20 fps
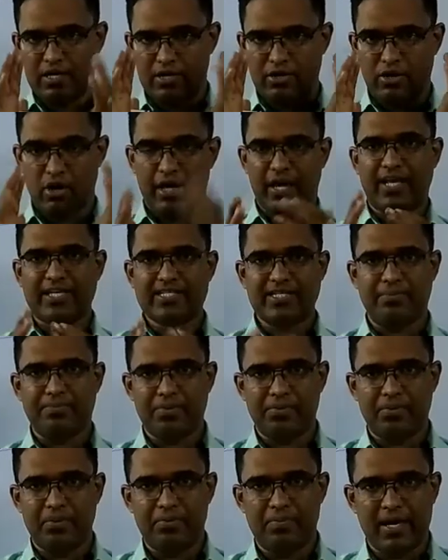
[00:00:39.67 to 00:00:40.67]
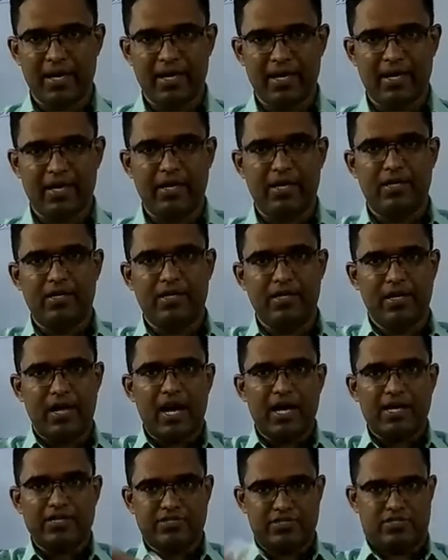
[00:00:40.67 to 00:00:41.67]
not acceptable by a
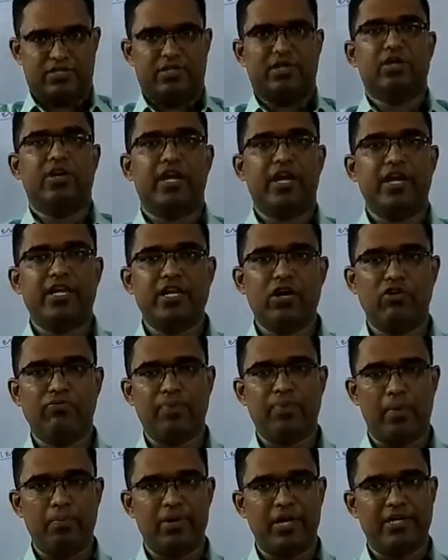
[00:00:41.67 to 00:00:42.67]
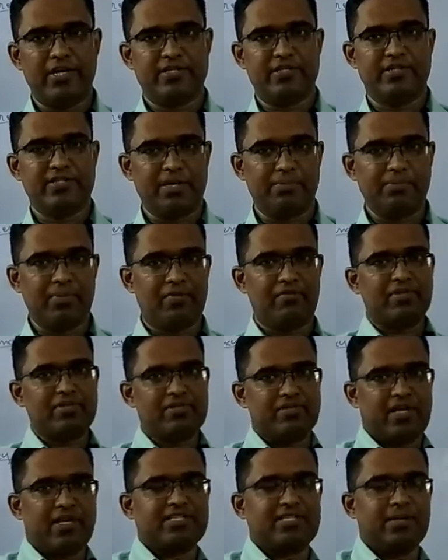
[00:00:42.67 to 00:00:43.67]
large area of population, something which
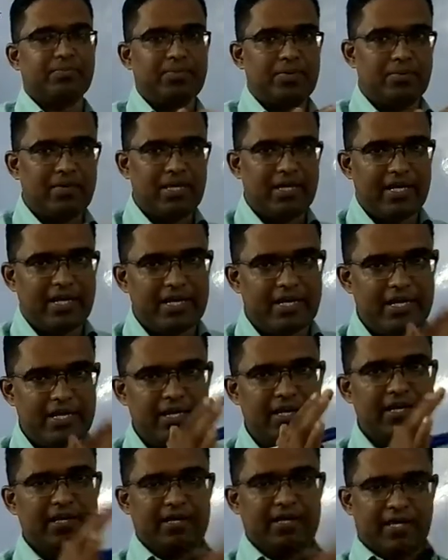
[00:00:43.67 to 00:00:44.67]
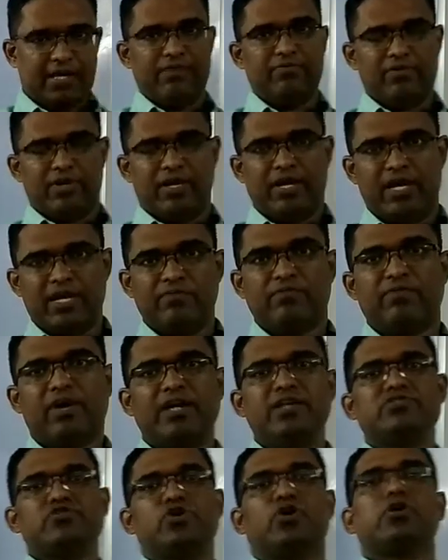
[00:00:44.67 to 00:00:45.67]
is acceptable in
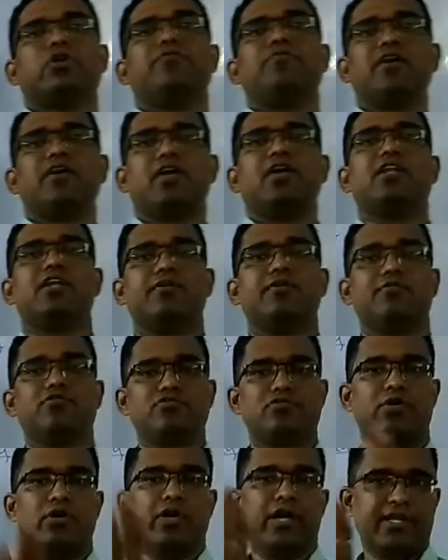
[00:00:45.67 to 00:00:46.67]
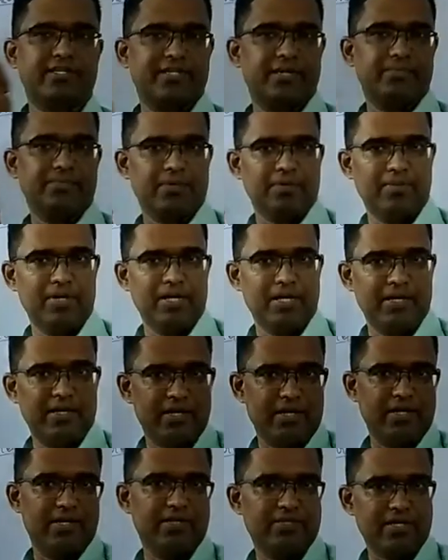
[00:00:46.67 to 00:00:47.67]
one geographic area was not acceptable
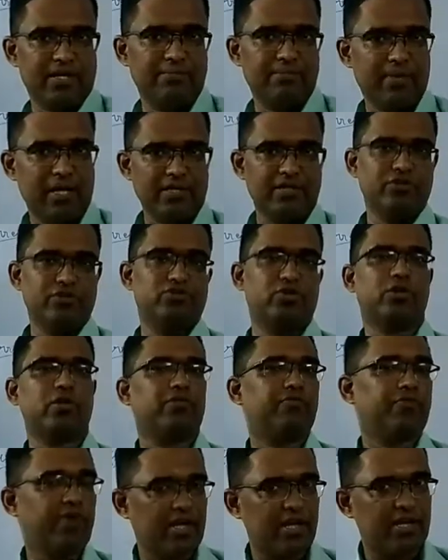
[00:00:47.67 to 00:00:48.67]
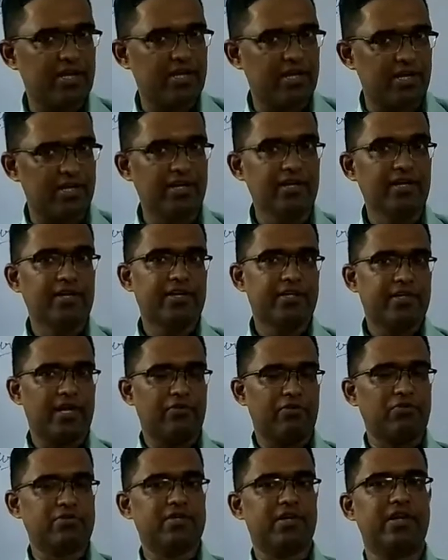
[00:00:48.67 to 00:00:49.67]
in some other geographic area. That
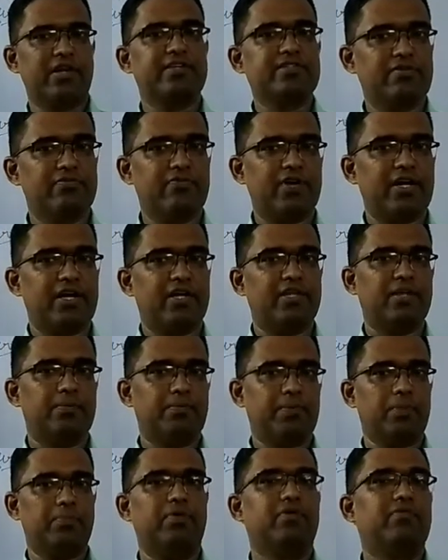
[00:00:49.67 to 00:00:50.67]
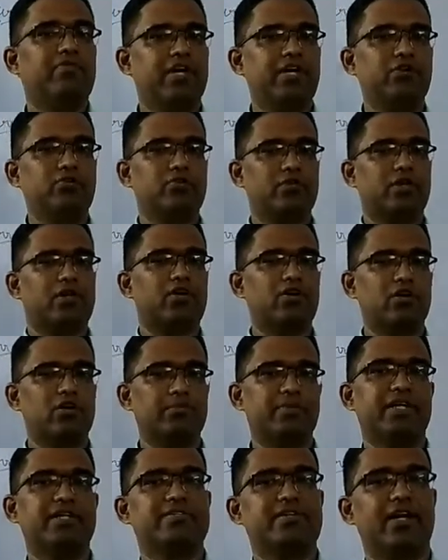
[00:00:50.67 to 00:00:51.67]
was the reason why the people went to their
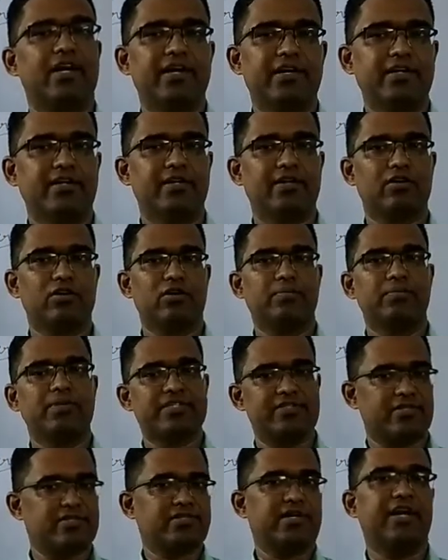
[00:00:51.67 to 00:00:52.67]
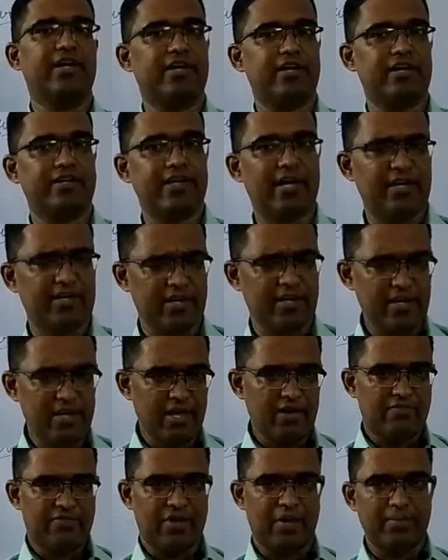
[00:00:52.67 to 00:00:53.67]
governments, and the governments decided that
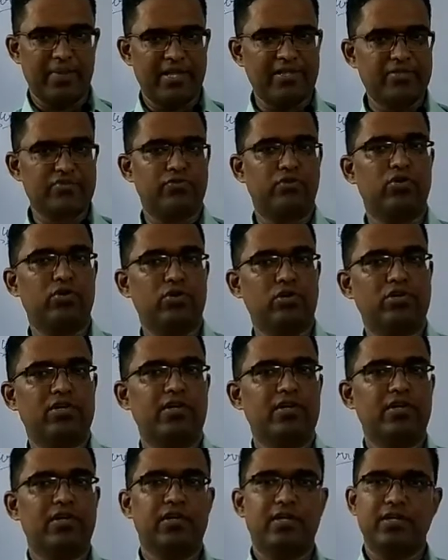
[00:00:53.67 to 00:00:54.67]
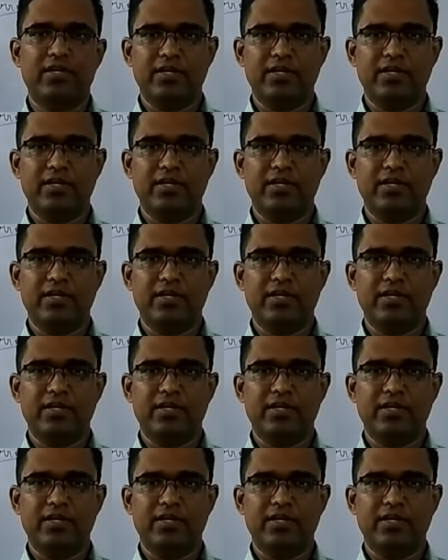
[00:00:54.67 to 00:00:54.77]
from henceforth,